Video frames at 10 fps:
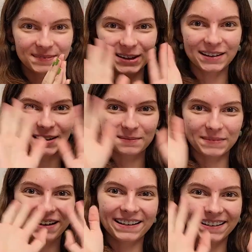Good luck.
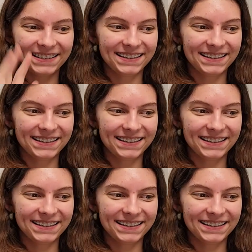Bye.